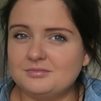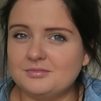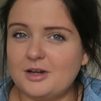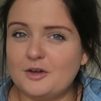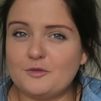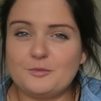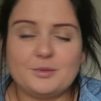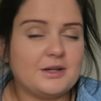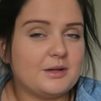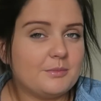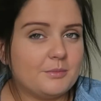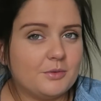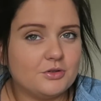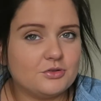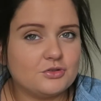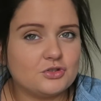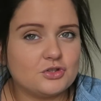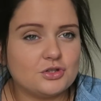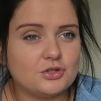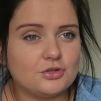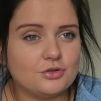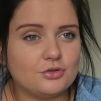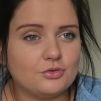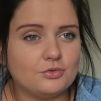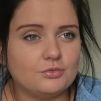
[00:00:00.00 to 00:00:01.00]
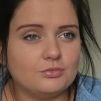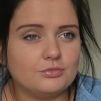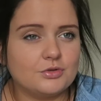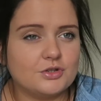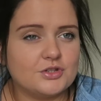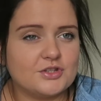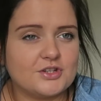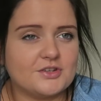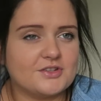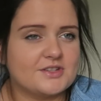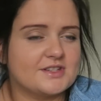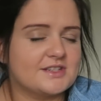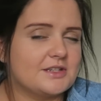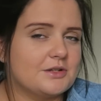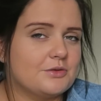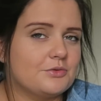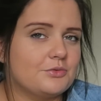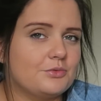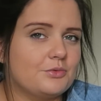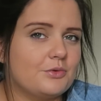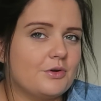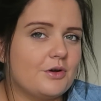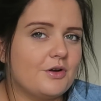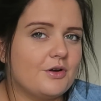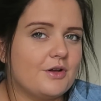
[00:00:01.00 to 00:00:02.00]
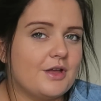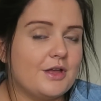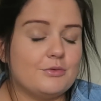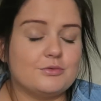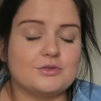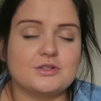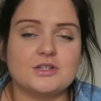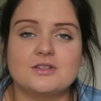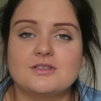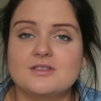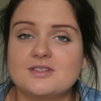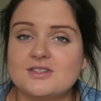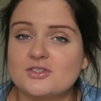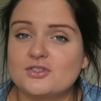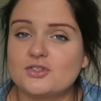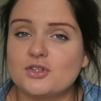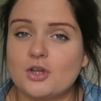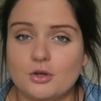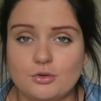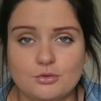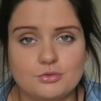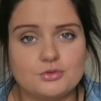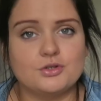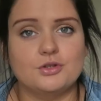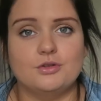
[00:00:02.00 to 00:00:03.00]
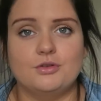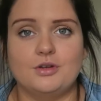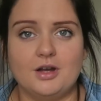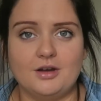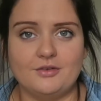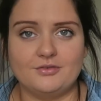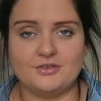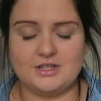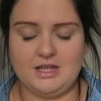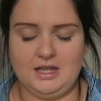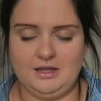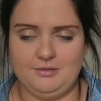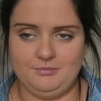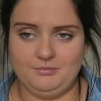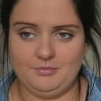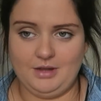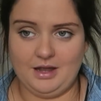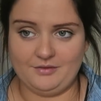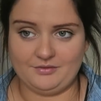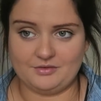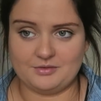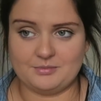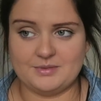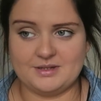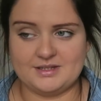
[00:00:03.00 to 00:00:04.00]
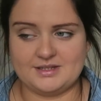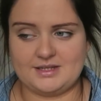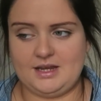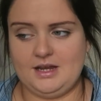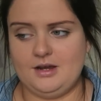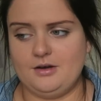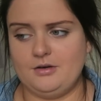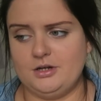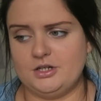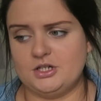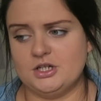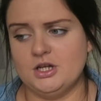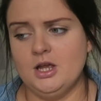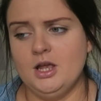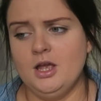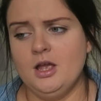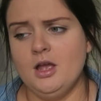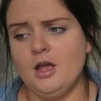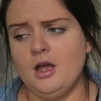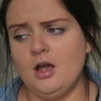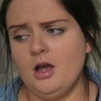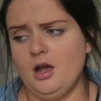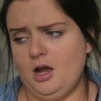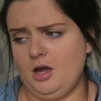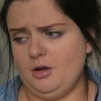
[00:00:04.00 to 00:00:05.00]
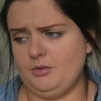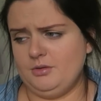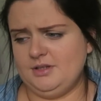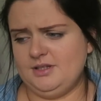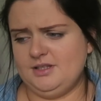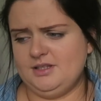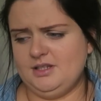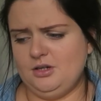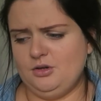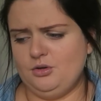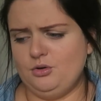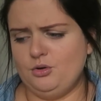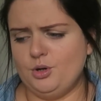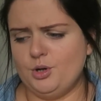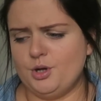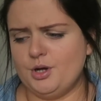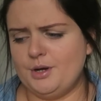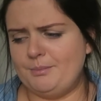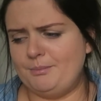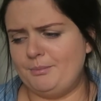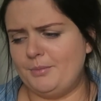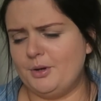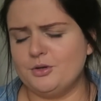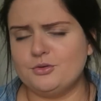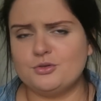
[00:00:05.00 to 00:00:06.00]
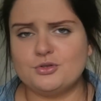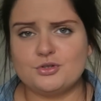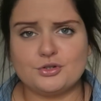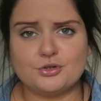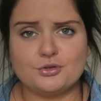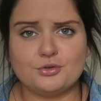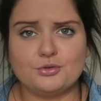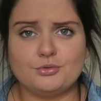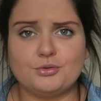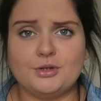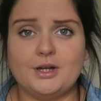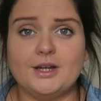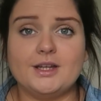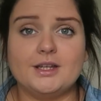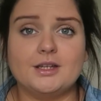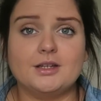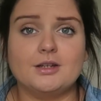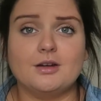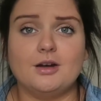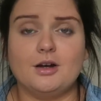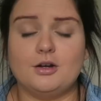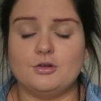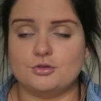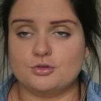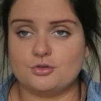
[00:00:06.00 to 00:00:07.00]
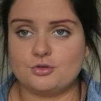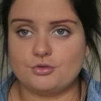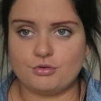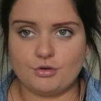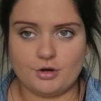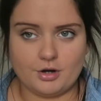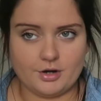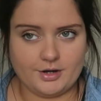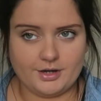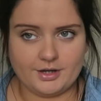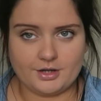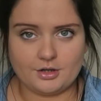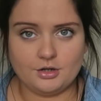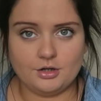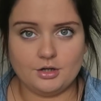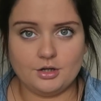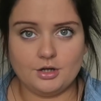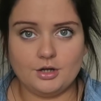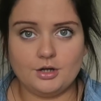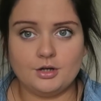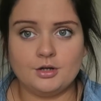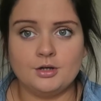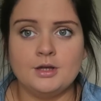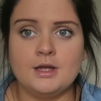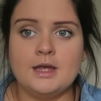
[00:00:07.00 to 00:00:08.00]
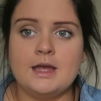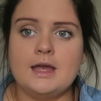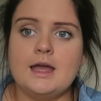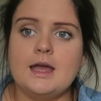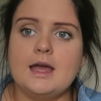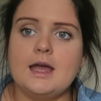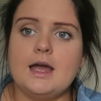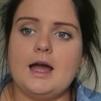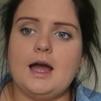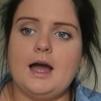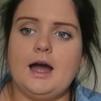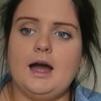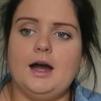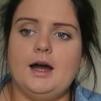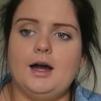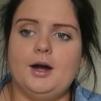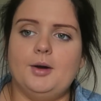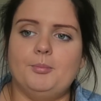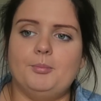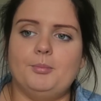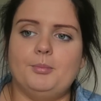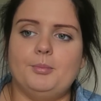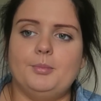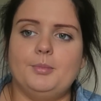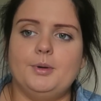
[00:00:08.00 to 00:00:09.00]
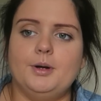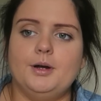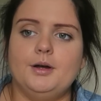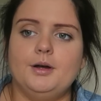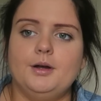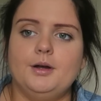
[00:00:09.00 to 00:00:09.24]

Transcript: I've been emotional because it was so soon after having a miscarriage. I was still emotional, like I was crying a lot. I